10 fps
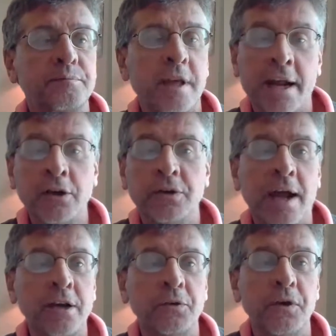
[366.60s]
and I
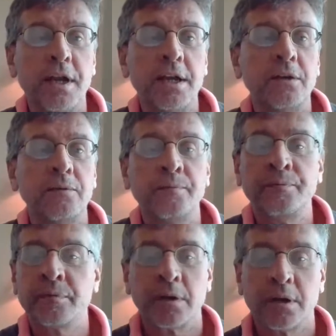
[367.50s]
could read
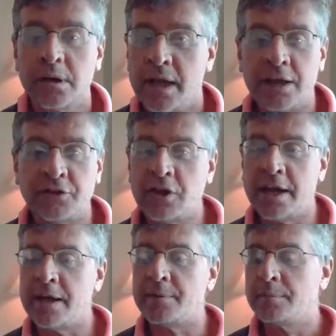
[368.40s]

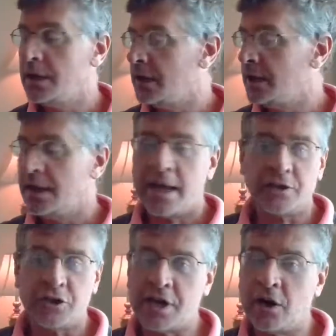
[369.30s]
ACIM
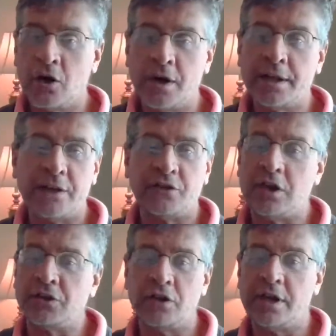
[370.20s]
and share on it as
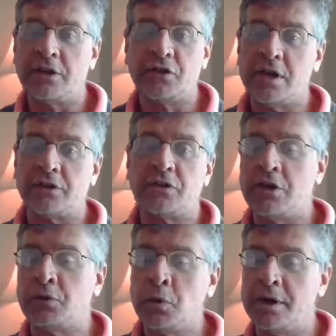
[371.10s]
easily as this.
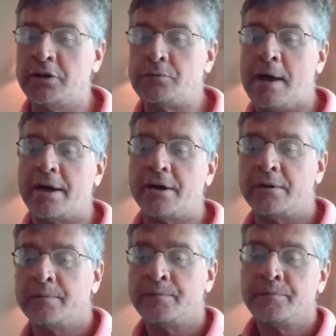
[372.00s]
This one is better.
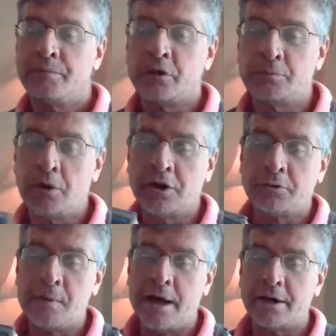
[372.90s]
This book is
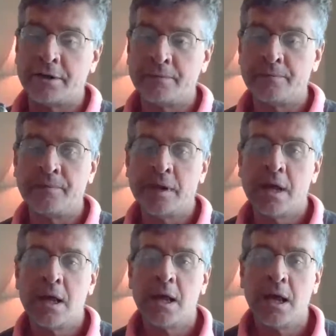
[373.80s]
better,
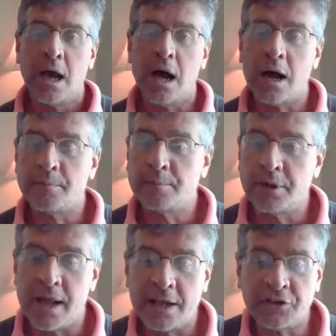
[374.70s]

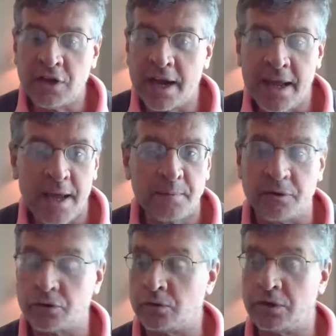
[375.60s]
but ACIM
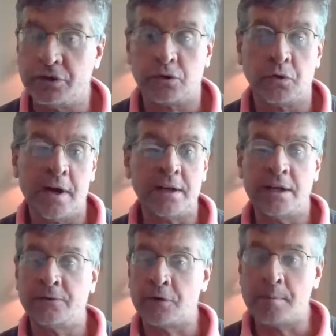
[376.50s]
is great
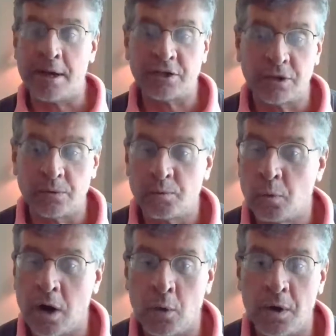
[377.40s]
information,
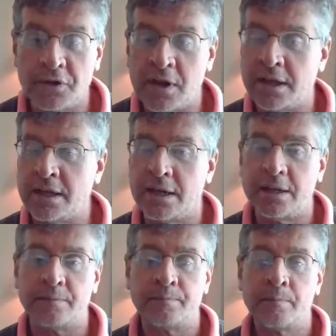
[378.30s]
well worth taking
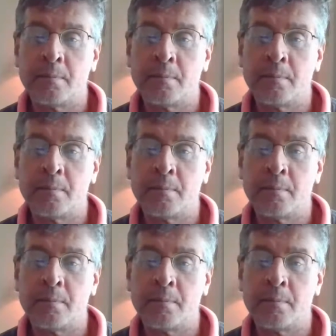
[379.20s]
in,